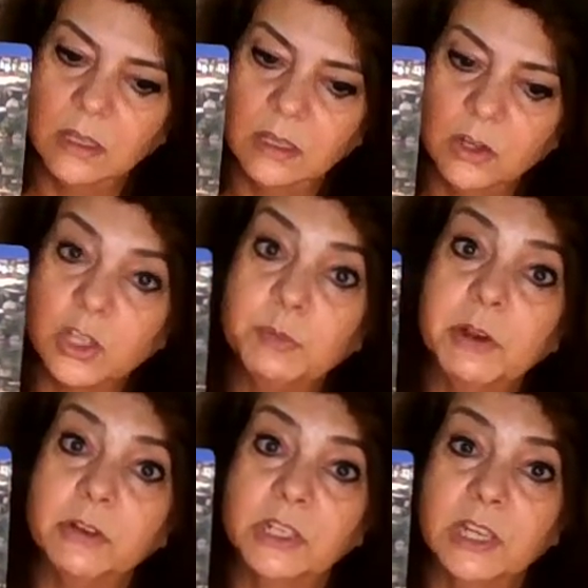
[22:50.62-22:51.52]
your
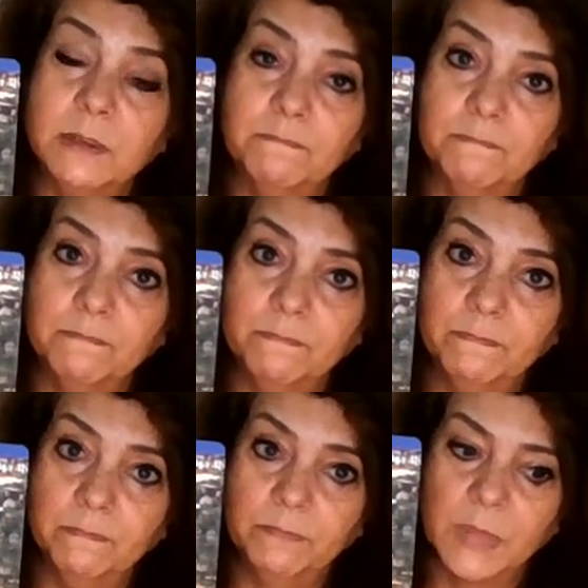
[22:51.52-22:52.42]
spirit team
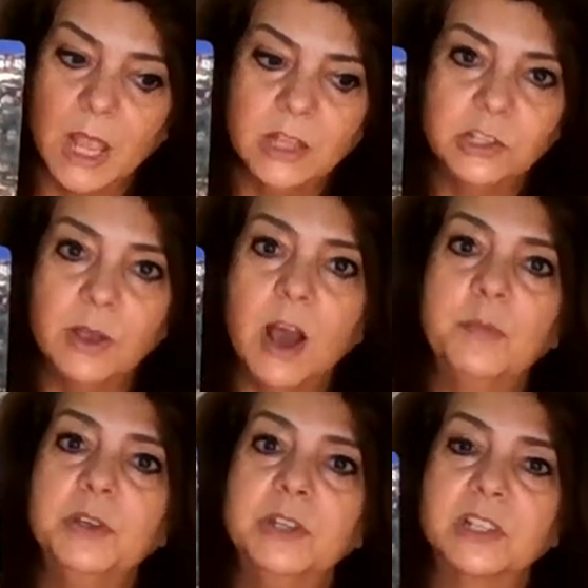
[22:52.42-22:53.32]
to
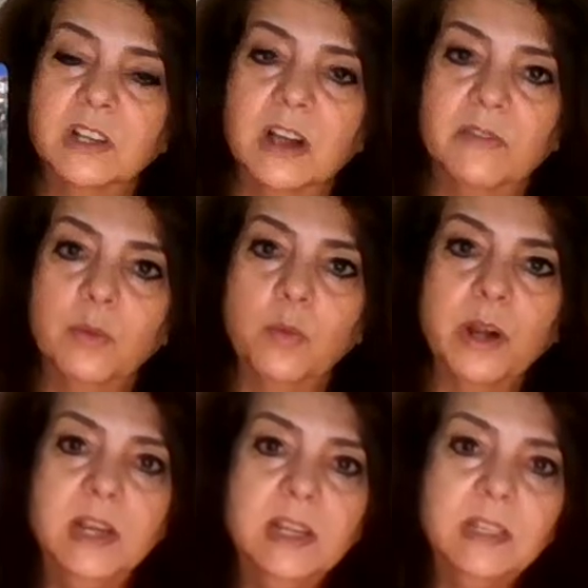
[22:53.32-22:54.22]
help you discover
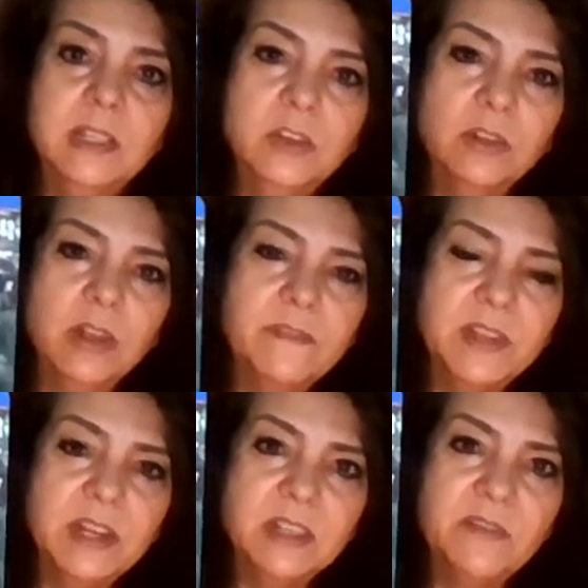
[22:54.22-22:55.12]
what it is in your life
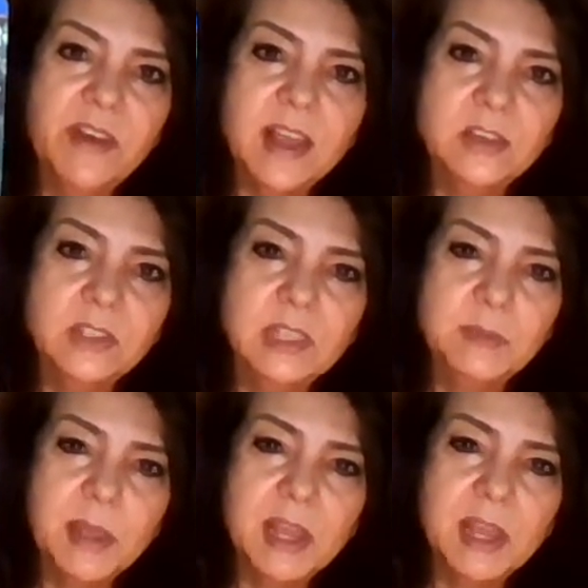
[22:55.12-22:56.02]
that is of value. So he's
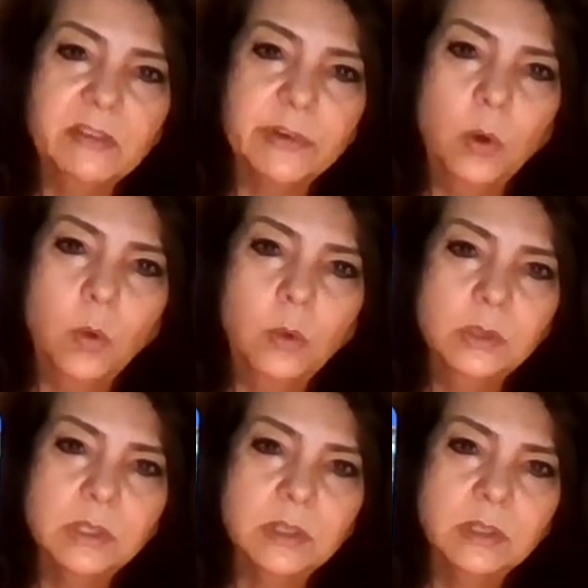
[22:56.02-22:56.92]
panning for
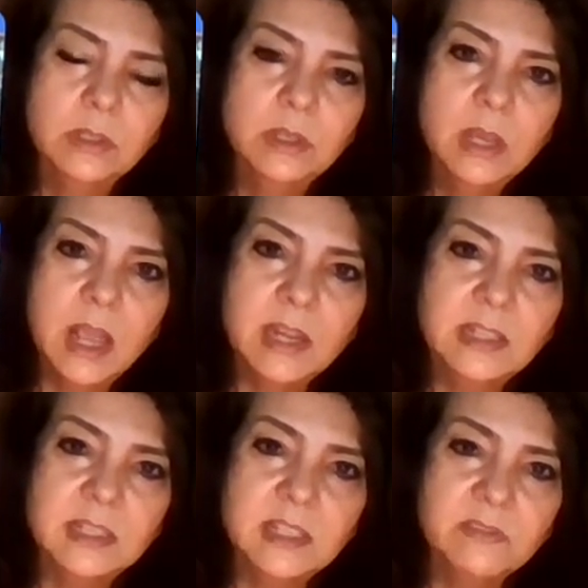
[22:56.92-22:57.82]
gold and
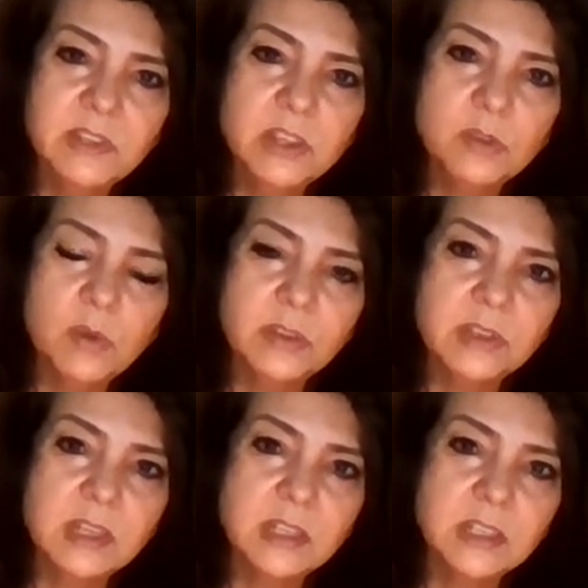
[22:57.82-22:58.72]
he's sifting through all the
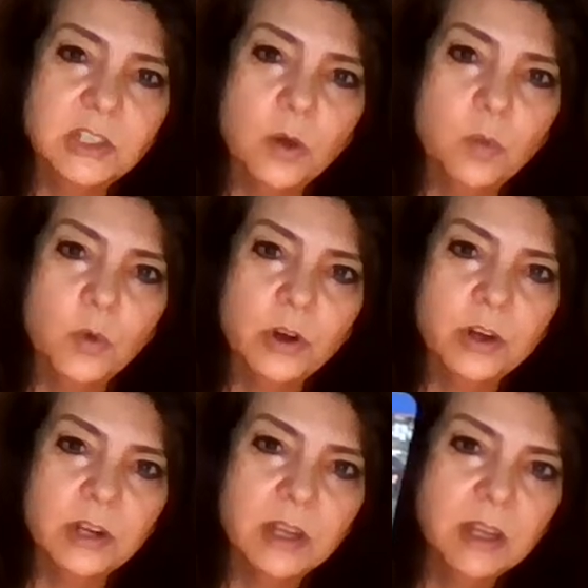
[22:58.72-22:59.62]
things that don't
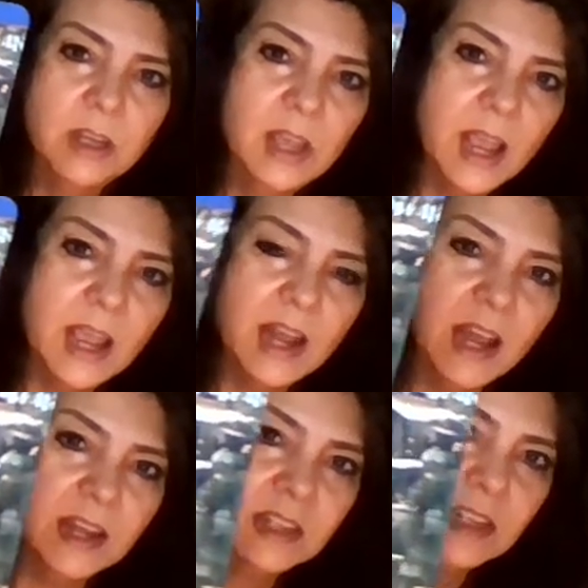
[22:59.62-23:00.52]
work. And
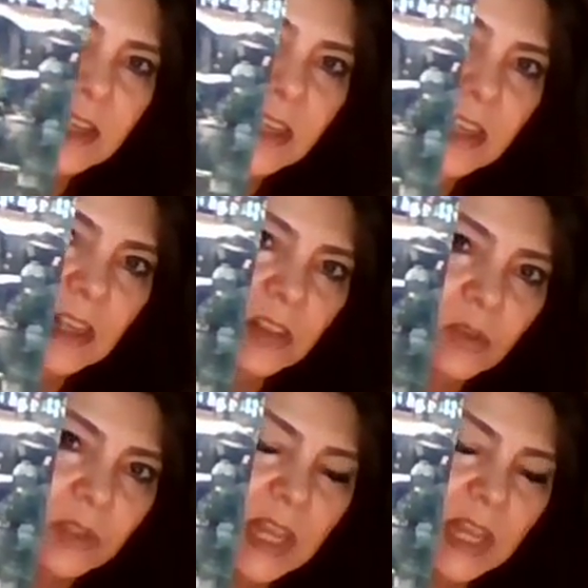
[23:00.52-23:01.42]
honestly,
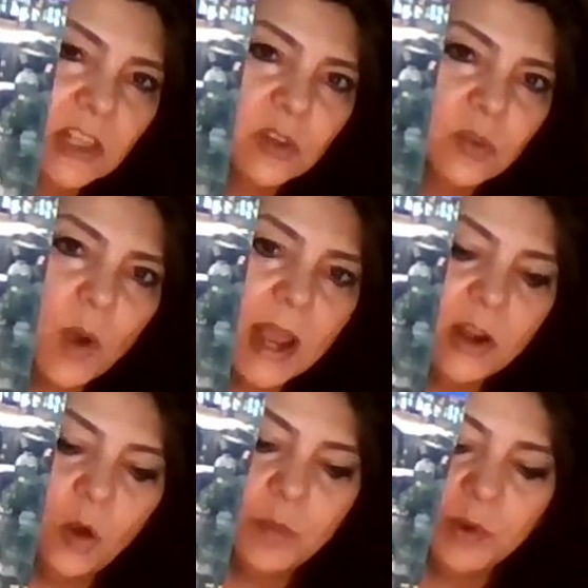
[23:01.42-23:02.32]
those hands are wide
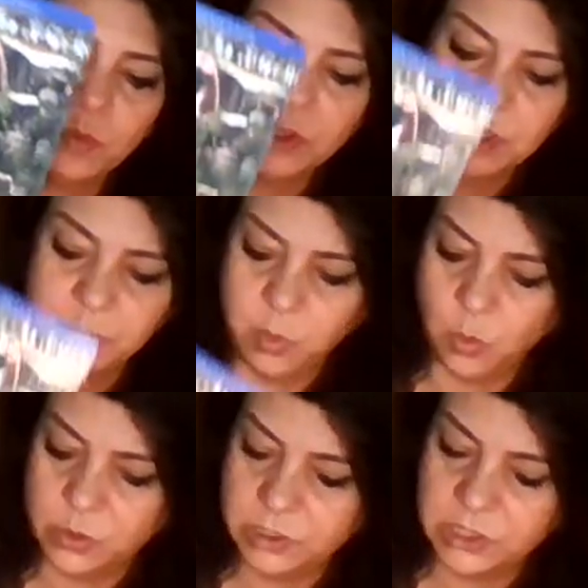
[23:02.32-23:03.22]
open with
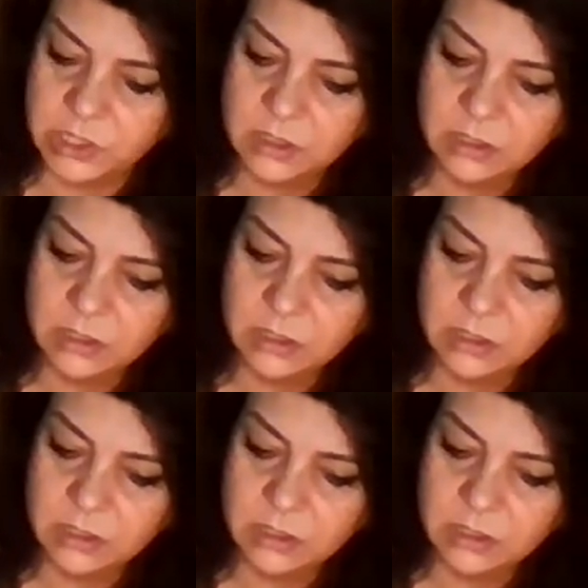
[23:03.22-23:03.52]
support.